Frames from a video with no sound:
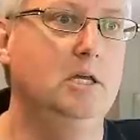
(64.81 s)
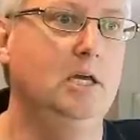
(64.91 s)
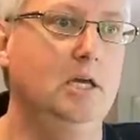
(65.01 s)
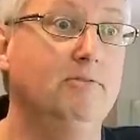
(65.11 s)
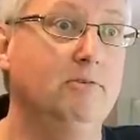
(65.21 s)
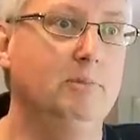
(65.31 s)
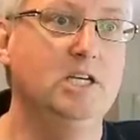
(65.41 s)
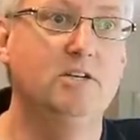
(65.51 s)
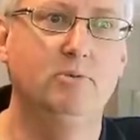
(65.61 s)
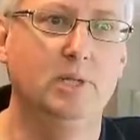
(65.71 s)
the
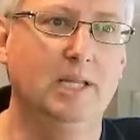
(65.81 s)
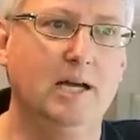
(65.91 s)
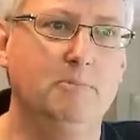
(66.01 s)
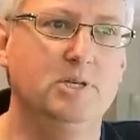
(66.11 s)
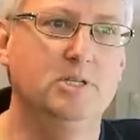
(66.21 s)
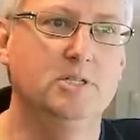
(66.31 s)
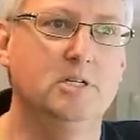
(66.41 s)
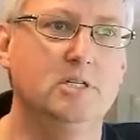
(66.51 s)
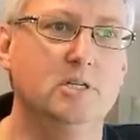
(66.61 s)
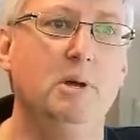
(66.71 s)
information from the line of business
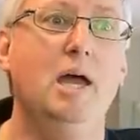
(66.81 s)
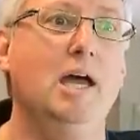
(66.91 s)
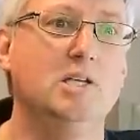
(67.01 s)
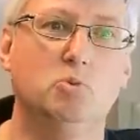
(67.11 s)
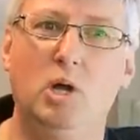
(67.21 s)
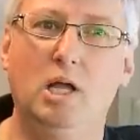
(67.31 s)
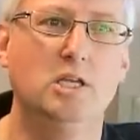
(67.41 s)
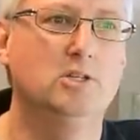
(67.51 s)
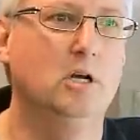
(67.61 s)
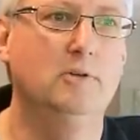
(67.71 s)
system, as
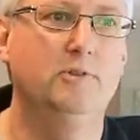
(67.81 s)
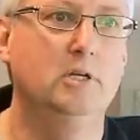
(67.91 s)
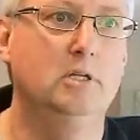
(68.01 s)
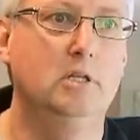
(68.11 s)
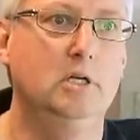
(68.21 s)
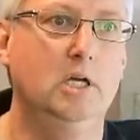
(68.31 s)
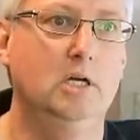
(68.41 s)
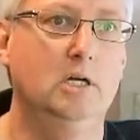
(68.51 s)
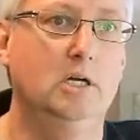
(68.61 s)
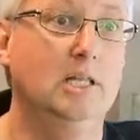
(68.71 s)
well as all of
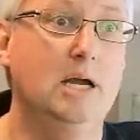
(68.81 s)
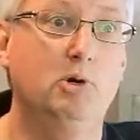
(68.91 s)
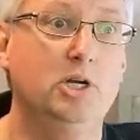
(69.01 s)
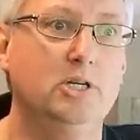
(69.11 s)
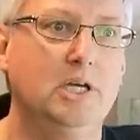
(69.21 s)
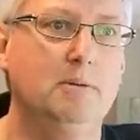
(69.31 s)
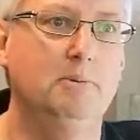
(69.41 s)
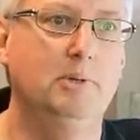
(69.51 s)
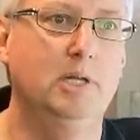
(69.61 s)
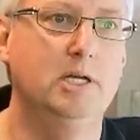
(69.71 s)
the collaboration
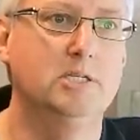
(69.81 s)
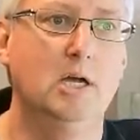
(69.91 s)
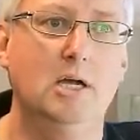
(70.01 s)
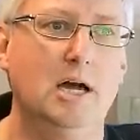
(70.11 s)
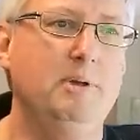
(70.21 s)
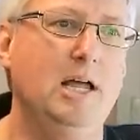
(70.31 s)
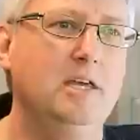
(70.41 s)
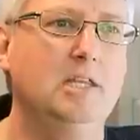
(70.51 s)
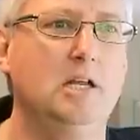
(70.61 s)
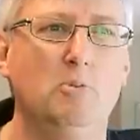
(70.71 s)
capabilities. I mean, I
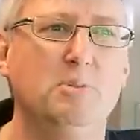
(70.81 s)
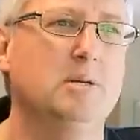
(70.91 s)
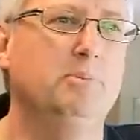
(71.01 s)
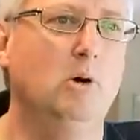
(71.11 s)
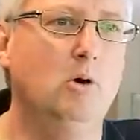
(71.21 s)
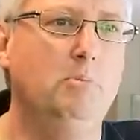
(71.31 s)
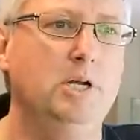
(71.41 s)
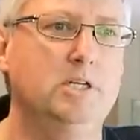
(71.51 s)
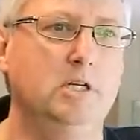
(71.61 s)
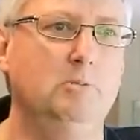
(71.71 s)
think that opens up a whole
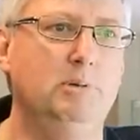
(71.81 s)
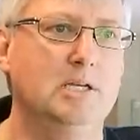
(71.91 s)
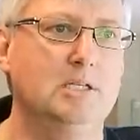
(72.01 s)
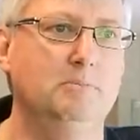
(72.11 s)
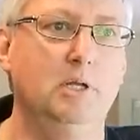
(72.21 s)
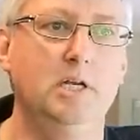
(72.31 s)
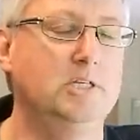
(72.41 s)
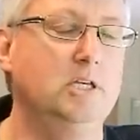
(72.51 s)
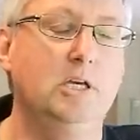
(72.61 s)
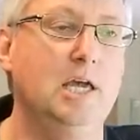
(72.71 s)
bunch of new
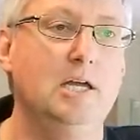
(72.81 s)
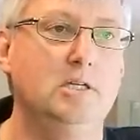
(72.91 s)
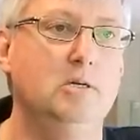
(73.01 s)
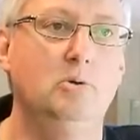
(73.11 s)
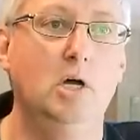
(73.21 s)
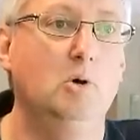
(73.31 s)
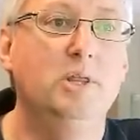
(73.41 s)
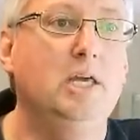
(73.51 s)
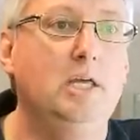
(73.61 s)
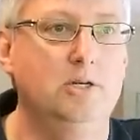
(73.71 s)
possibilities that you can't do
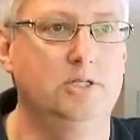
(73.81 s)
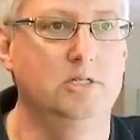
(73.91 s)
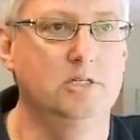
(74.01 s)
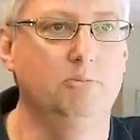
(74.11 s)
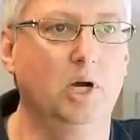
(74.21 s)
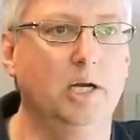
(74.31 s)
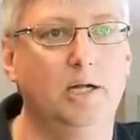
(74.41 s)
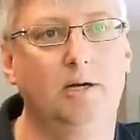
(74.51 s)
with either system right